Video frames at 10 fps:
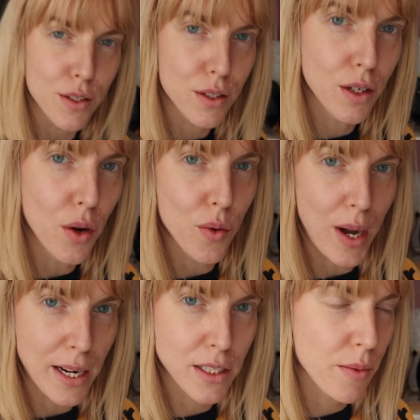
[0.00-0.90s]
So
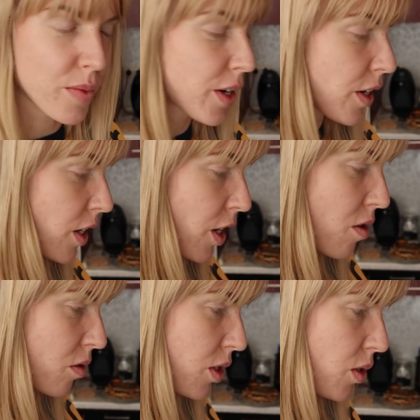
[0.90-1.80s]
next up, we're gonna
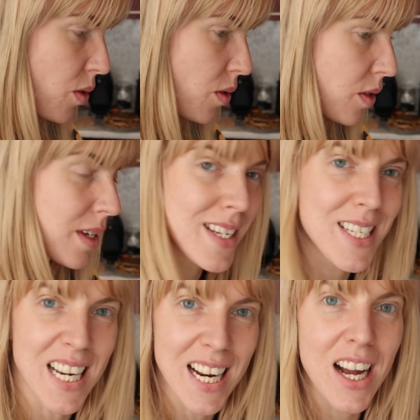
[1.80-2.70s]
go to
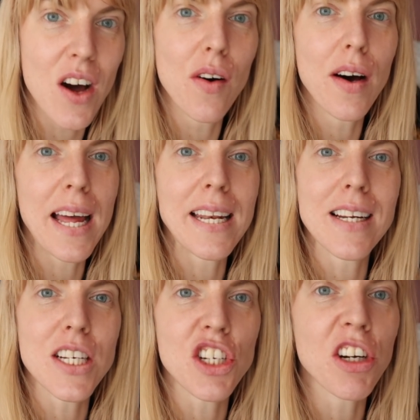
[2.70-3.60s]
Senegal and
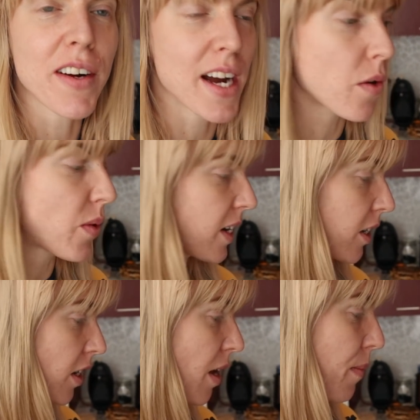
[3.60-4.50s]
Nigeria. We are
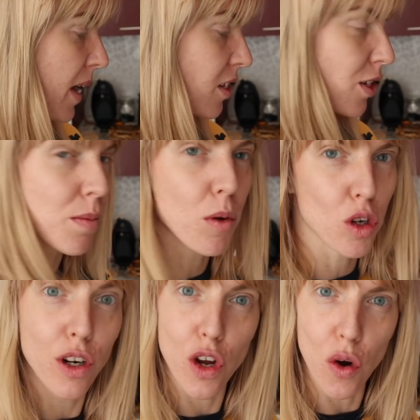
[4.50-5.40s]
gonna make some
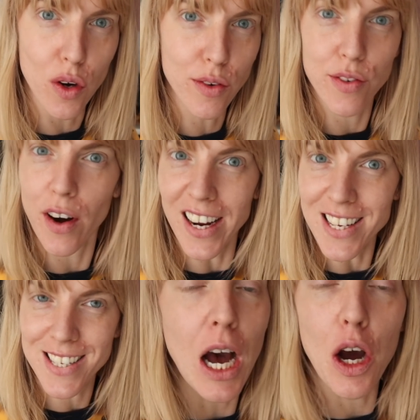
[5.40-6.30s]
jollof
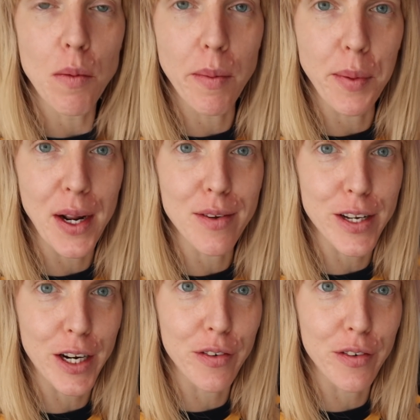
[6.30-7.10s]
rice. I hope I pronounced that